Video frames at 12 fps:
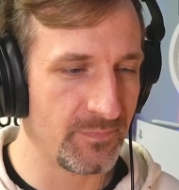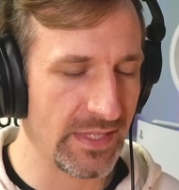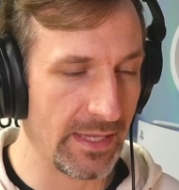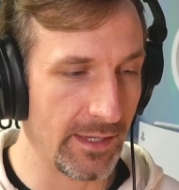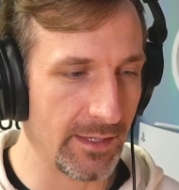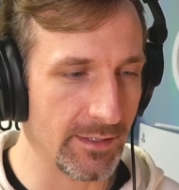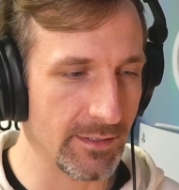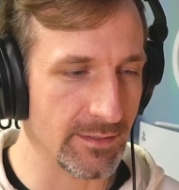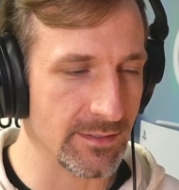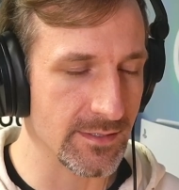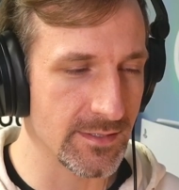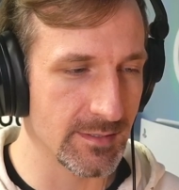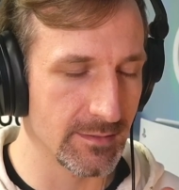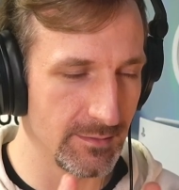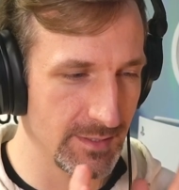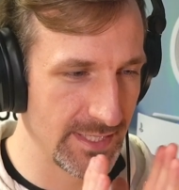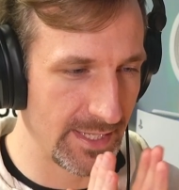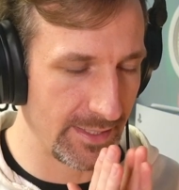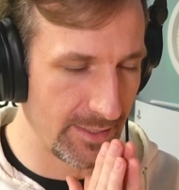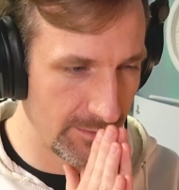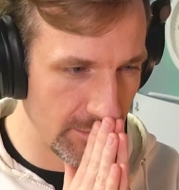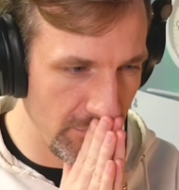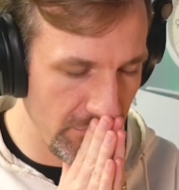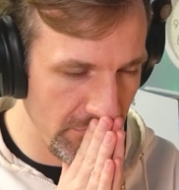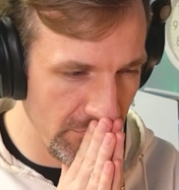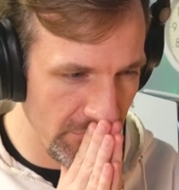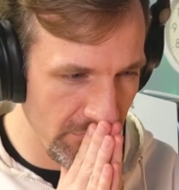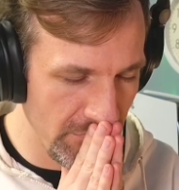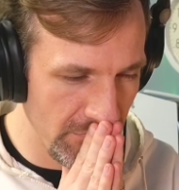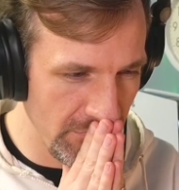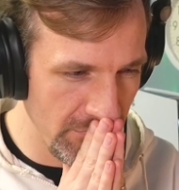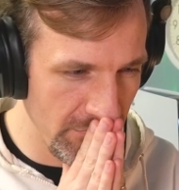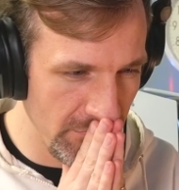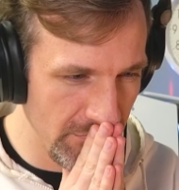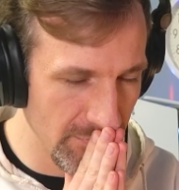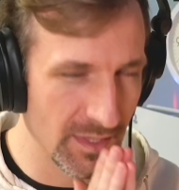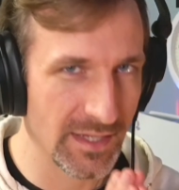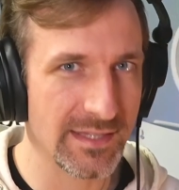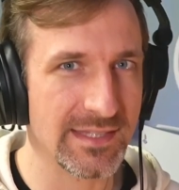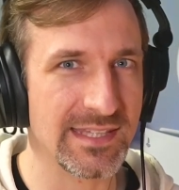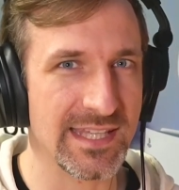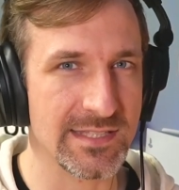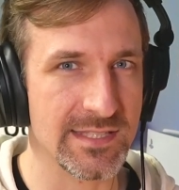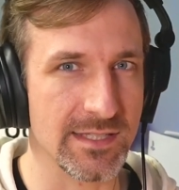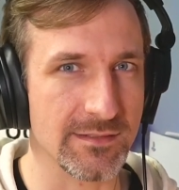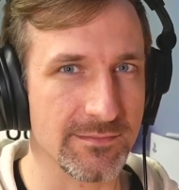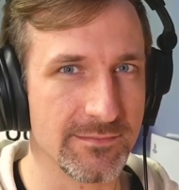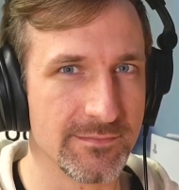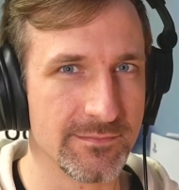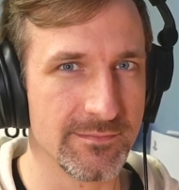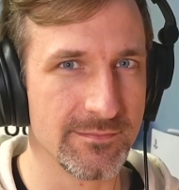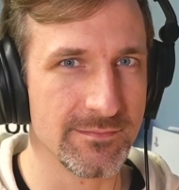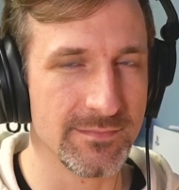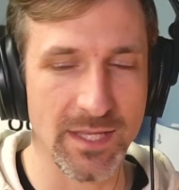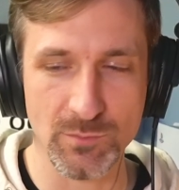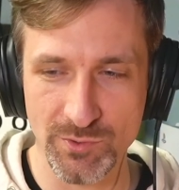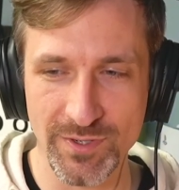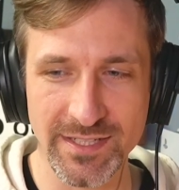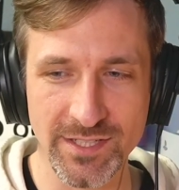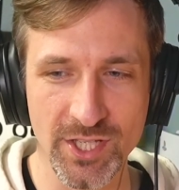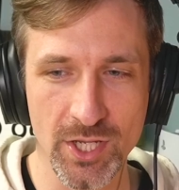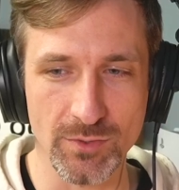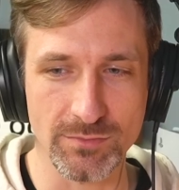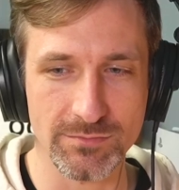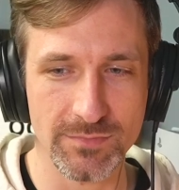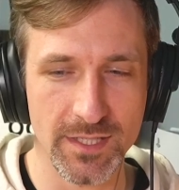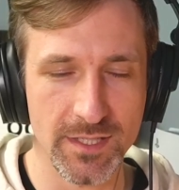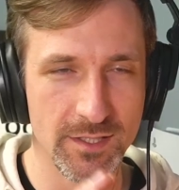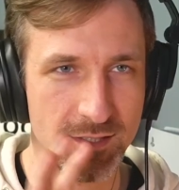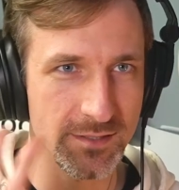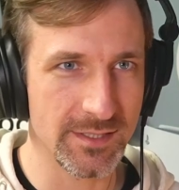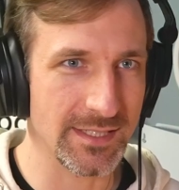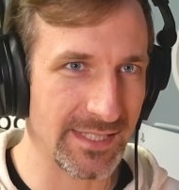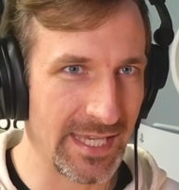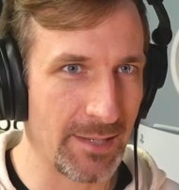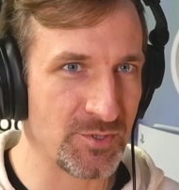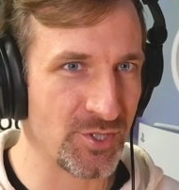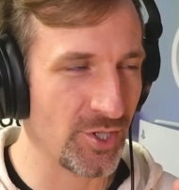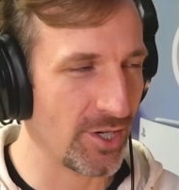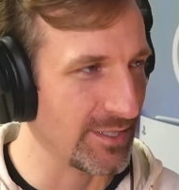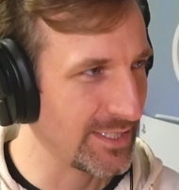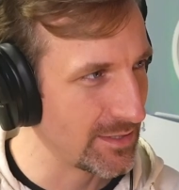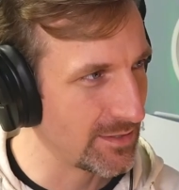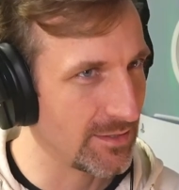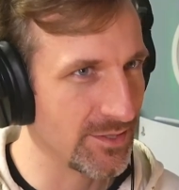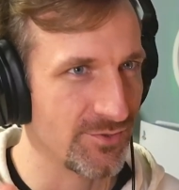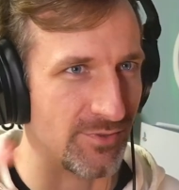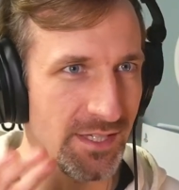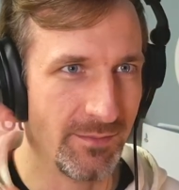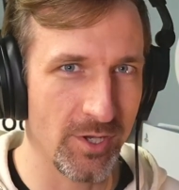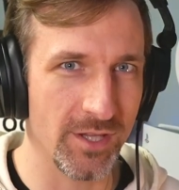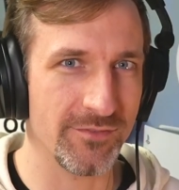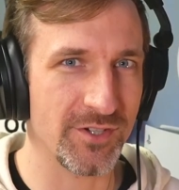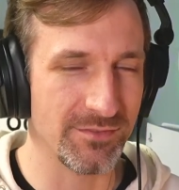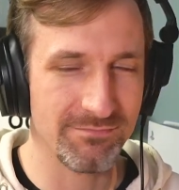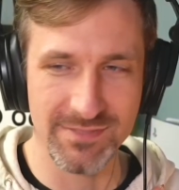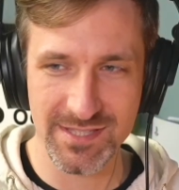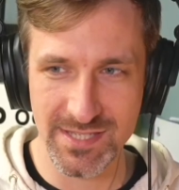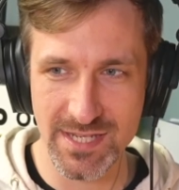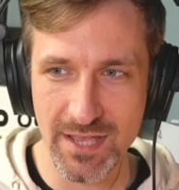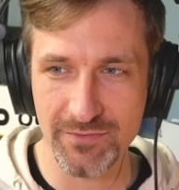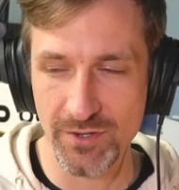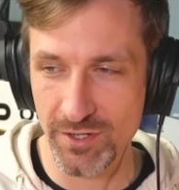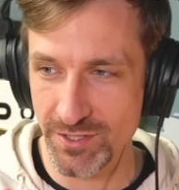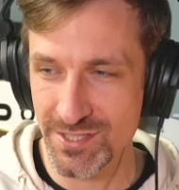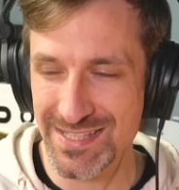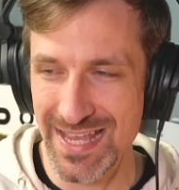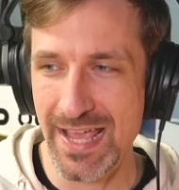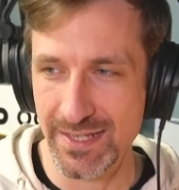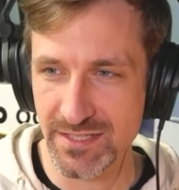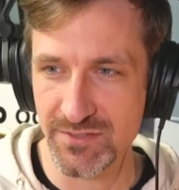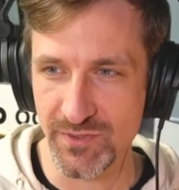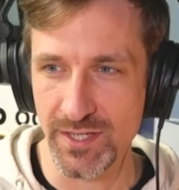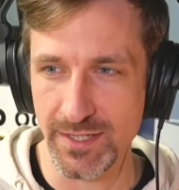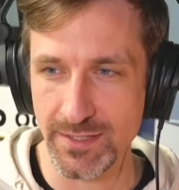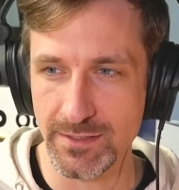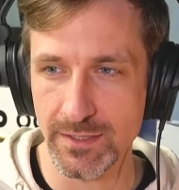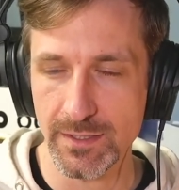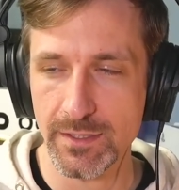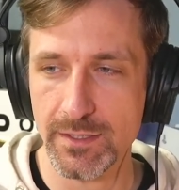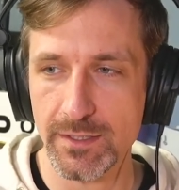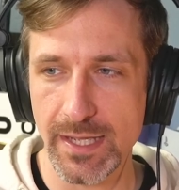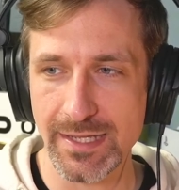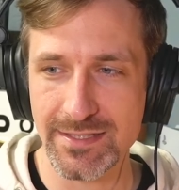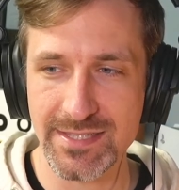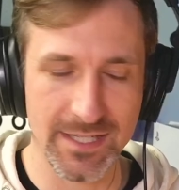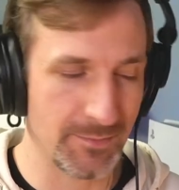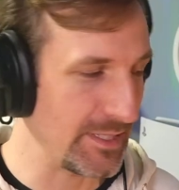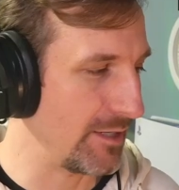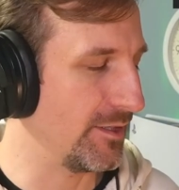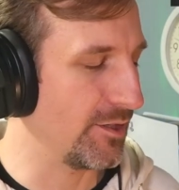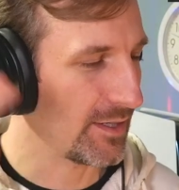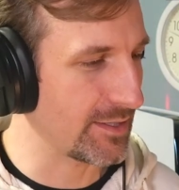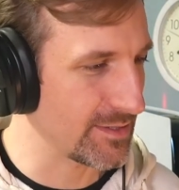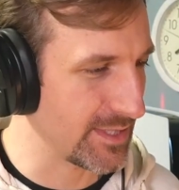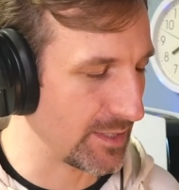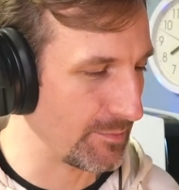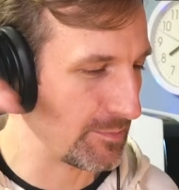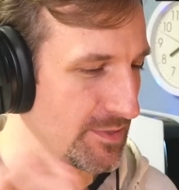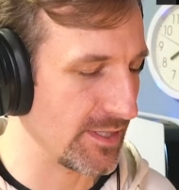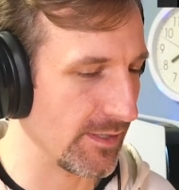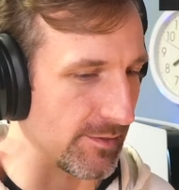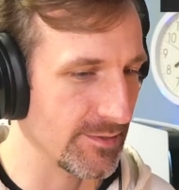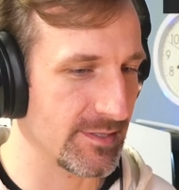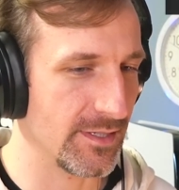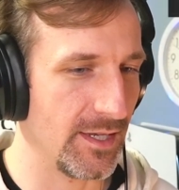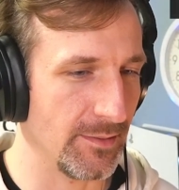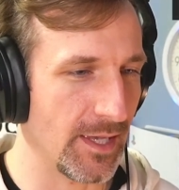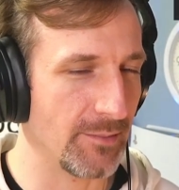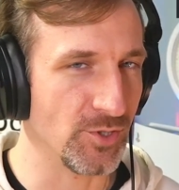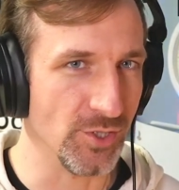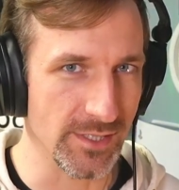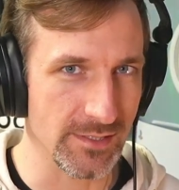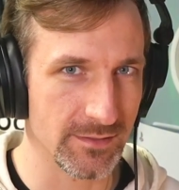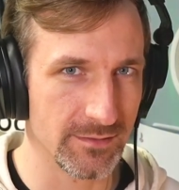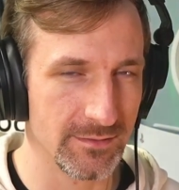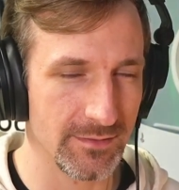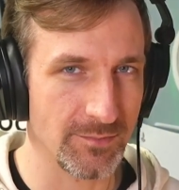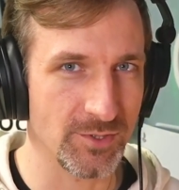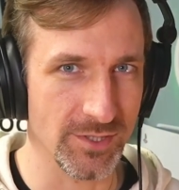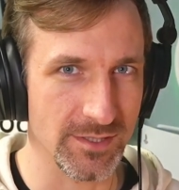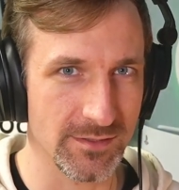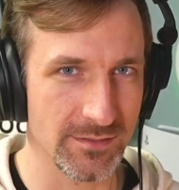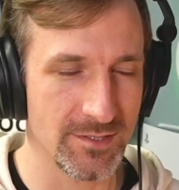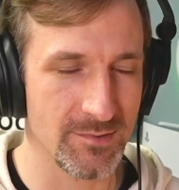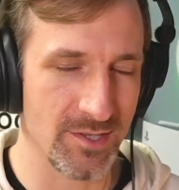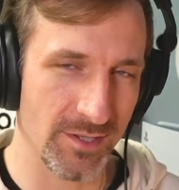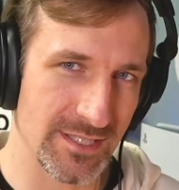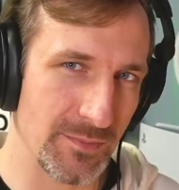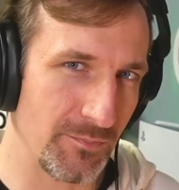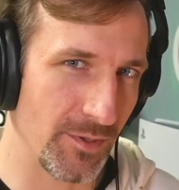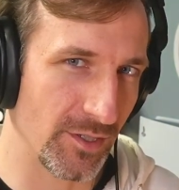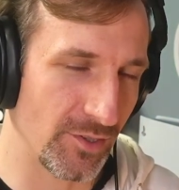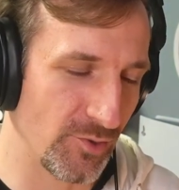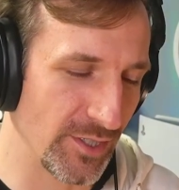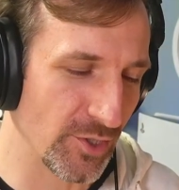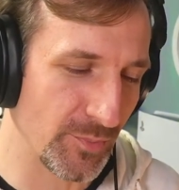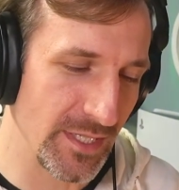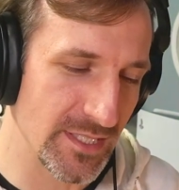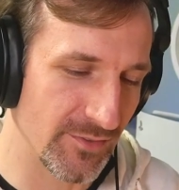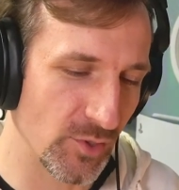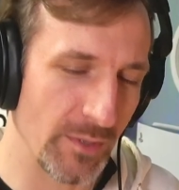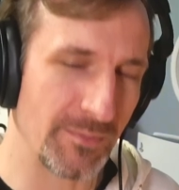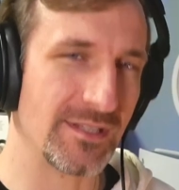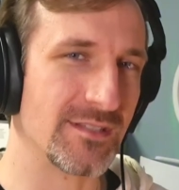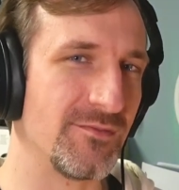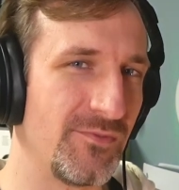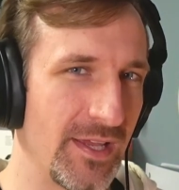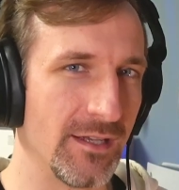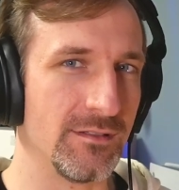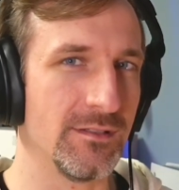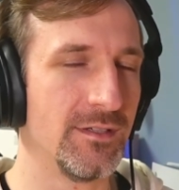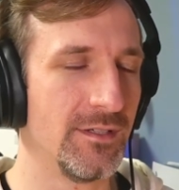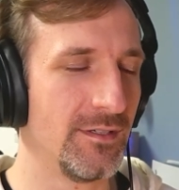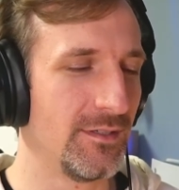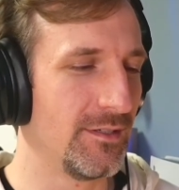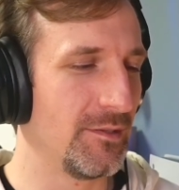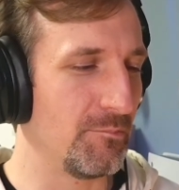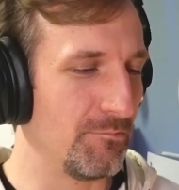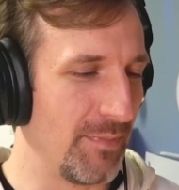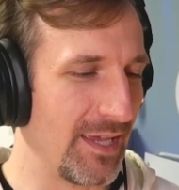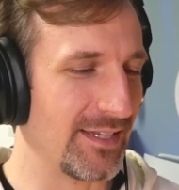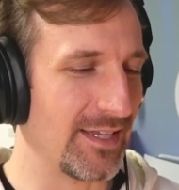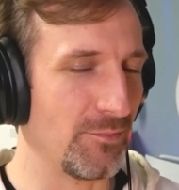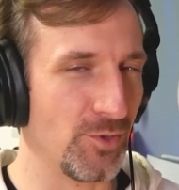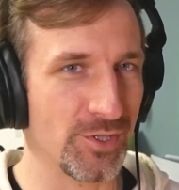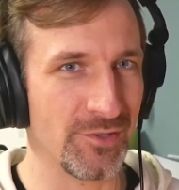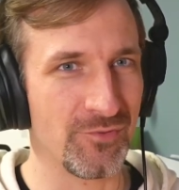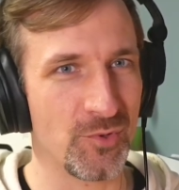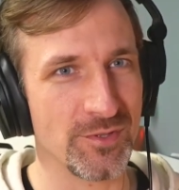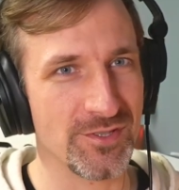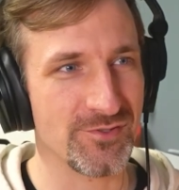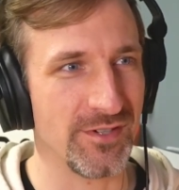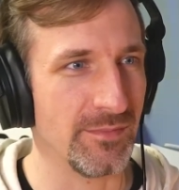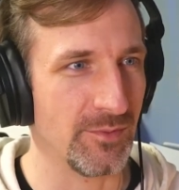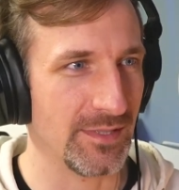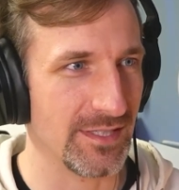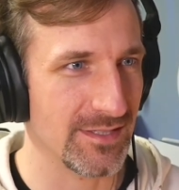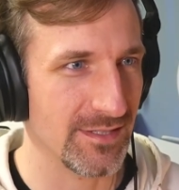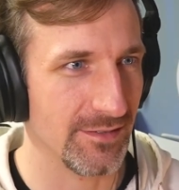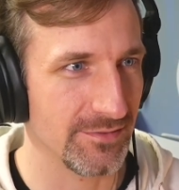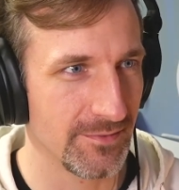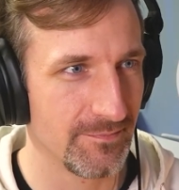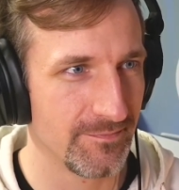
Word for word: And is that it? I think that's it. And we're ready to go. Got the capture card, tested the stream, all of our stuff, all our stack is fine. I can set up down here, I can set up upstairs. I, am good. I'm good. So as long as a, a uh, critical piece of equipment doesn't fail, man, I'm looking forward to streaming with this stuff